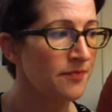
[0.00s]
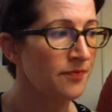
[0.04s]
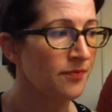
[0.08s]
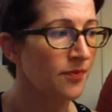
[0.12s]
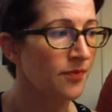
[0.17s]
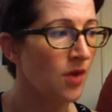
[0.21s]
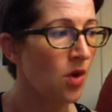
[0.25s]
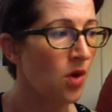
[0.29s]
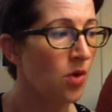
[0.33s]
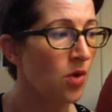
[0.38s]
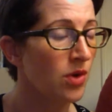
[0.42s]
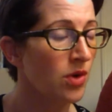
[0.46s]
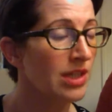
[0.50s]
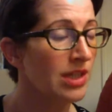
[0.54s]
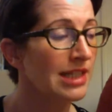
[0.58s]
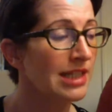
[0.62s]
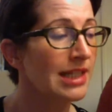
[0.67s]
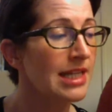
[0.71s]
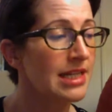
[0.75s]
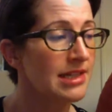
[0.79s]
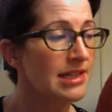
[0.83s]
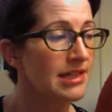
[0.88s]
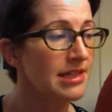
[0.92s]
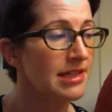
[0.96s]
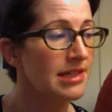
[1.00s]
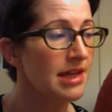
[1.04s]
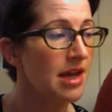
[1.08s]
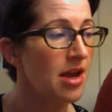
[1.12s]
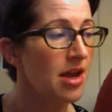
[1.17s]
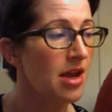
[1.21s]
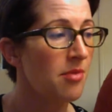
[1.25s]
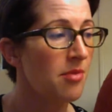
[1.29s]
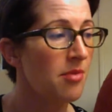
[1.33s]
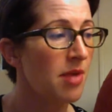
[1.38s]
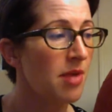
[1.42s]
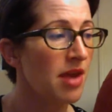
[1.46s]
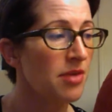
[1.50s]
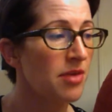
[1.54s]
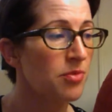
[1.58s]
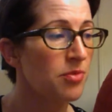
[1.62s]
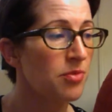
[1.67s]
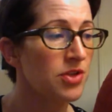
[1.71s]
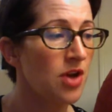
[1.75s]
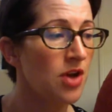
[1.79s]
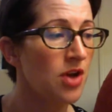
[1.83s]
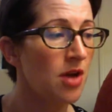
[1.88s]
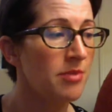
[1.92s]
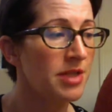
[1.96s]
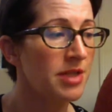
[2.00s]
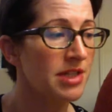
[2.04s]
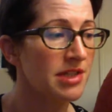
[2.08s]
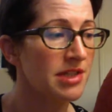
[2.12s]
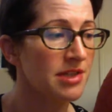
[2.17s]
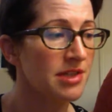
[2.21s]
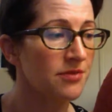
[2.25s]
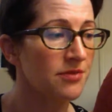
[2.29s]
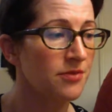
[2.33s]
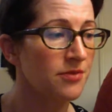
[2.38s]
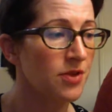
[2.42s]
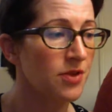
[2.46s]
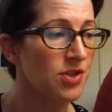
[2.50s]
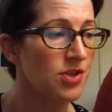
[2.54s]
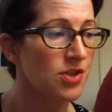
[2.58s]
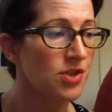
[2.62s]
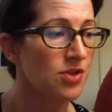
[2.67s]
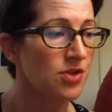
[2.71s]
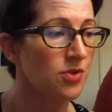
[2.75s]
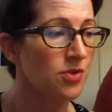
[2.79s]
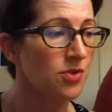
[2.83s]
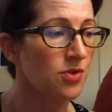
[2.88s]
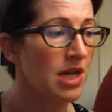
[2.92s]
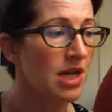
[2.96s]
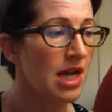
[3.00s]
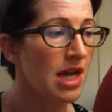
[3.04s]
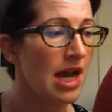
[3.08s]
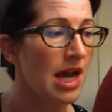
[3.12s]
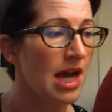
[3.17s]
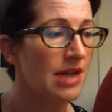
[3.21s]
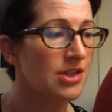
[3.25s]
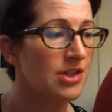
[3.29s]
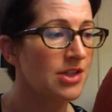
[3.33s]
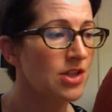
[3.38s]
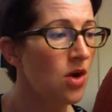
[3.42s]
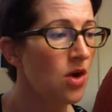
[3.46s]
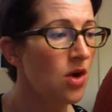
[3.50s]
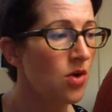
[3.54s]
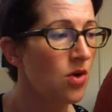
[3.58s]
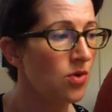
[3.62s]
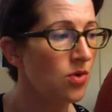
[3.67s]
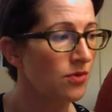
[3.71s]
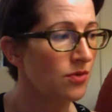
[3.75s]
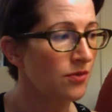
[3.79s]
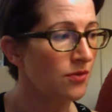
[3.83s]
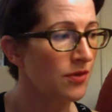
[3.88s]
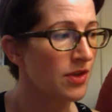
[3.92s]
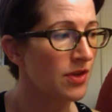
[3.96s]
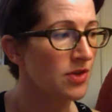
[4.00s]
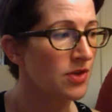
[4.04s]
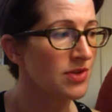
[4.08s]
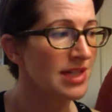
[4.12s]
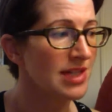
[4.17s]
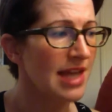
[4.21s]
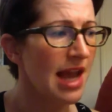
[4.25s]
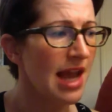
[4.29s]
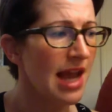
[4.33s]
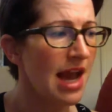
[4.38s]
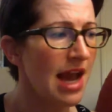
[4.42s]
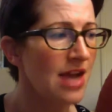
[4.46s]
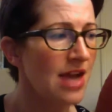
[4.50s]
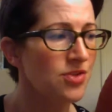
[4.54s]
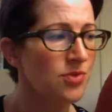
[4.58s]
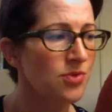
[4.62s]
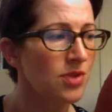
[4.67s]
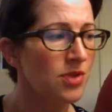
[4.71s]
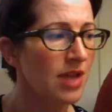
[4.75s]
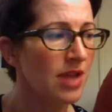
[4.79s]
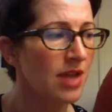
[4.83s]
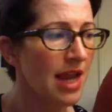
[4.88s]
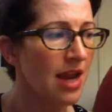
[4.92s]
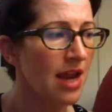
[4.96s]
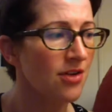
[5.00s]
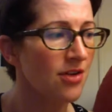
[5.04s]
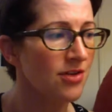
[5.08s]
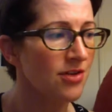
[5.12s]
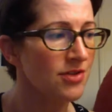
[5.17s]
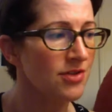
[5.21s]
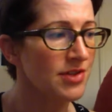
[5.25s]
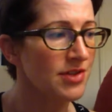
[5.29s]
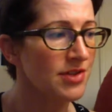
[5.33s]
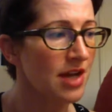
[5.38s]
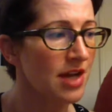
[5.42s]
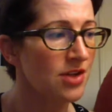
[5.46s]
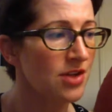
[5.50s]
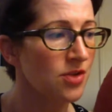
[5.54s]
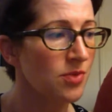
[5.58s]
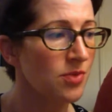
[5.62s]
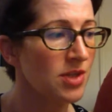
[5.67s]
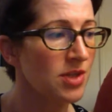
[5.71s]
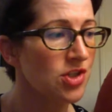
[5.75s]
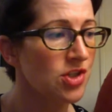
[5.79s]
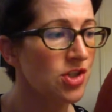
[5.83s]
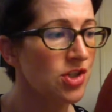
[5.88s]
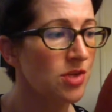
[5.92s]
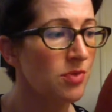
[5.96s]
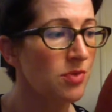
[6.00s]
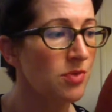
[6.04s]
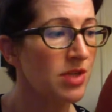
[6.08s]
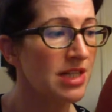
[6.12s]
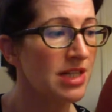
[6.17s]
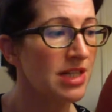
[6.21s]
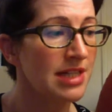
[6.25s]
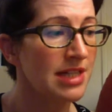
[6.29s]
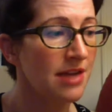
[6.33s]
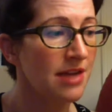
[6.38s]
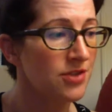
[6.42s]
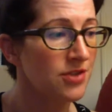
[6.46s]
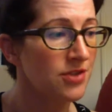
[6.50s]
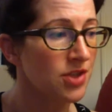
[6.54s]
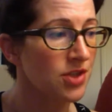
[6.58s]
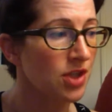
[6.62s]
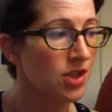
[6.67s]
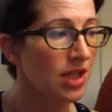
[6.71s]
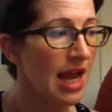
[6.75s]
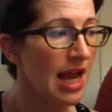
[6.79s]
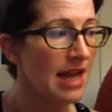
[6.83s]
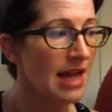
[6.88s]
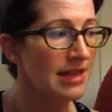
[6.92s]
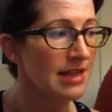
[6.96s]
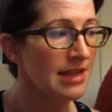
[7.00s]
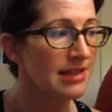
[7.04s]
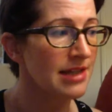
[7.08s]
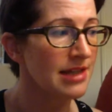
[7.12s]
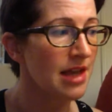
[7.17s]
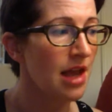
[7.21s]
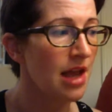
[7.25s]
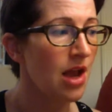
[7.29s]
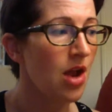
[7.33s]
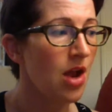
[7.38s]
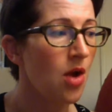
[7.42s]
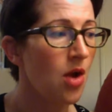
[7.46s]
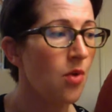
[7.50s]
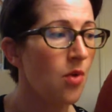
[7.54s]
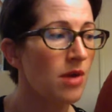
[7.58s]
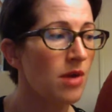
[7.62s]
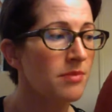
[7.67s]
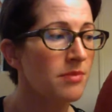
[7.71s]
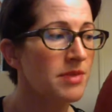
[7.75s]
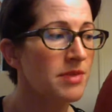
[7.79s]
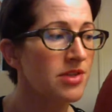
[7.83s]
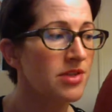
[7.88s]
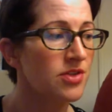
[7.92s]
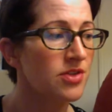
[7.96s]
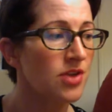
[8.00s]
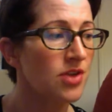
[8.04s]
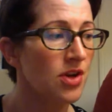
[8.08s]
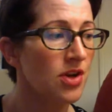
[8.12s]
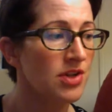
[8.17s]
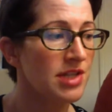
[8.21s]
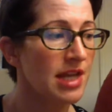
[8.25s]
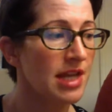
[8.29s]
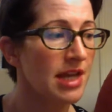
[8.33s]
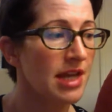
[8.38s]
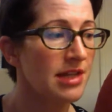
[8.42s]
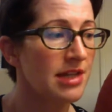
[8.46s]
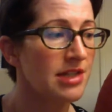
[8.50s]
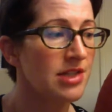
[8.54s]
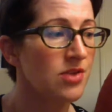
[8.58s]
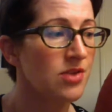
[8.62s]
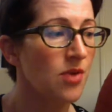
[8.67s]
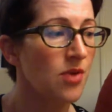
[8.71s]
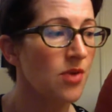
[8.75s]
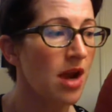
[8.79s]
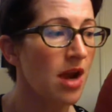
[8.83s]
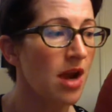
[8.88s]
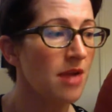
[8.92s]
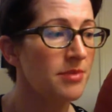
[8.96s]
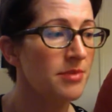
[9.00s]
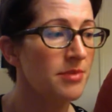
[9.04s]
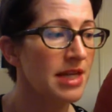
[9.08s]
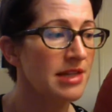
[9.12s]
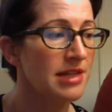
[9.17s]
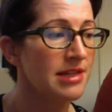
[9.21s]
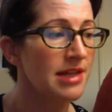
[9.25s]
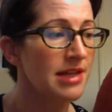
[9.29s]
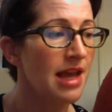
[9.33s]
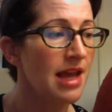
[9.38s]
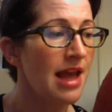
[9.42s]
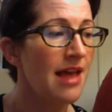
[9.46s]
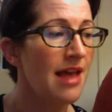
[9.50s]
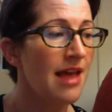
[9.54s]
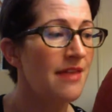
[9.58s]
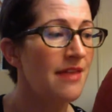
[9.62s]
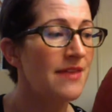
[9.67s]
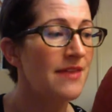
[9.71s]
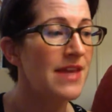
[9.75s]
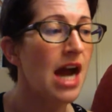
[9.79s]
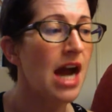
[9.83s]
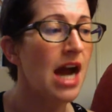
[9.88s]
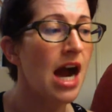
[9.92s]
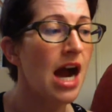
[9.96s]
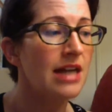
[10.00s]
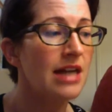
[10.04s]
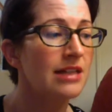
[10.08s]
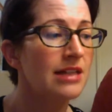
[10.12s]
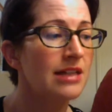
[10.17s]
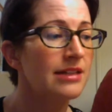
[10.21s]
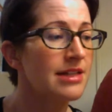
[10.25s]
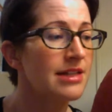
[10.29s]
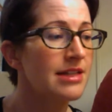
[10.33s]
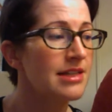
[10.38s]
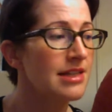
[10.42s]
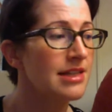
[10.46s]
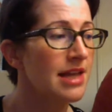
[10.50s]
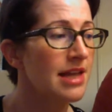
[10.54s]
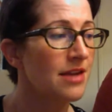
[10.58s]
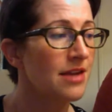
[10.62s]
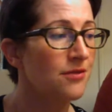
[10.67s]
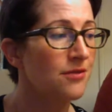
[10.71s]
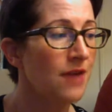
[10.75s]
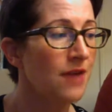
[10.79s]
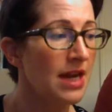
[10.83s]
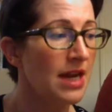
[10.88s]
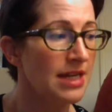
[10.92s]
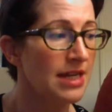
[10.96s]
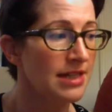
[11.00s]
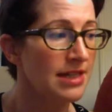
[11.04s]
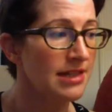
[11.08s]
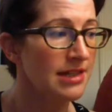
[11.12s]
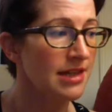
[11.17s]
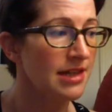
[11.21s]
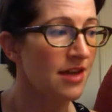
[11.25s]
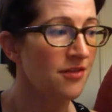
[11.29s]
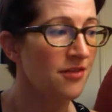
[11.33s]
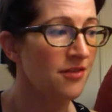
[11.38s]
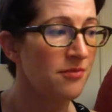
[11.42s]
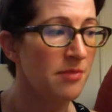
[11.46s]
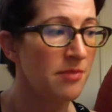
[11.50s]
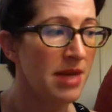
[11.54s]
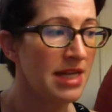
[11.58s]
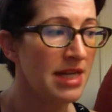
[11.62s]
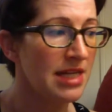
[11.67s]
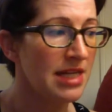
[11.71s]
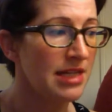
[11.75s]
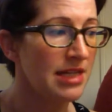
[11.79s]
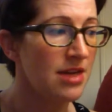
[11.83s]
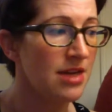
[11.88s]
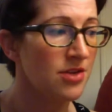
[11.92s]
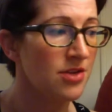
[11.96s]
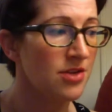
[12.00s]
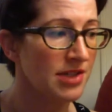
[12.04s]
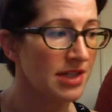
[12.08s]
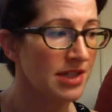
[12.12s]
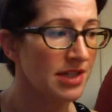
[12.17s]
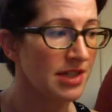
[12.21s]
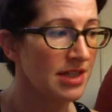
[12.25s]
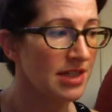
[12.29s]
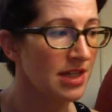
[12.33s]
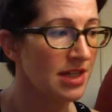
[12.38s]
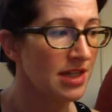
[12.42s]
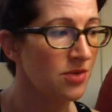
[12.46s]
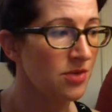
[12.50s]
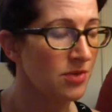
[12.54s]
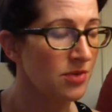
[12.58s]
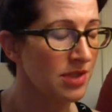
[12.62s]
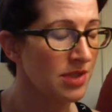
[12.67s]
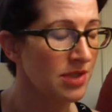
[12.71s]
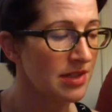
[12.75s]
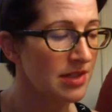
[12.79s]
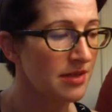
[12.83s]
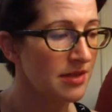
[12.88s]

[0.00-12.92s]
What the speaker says: or at least, by the predominance of virtue, atone for those casual errors under which she would endeavour to class what Mr. Darcy had described as the idleness and vice of many years' continuance.